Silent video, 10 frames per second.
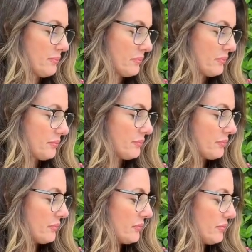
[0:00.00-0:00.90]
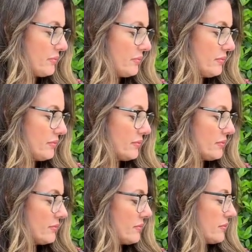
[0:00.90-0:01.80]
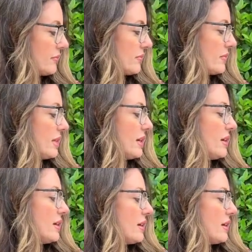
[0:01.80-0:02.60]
Nothing is said.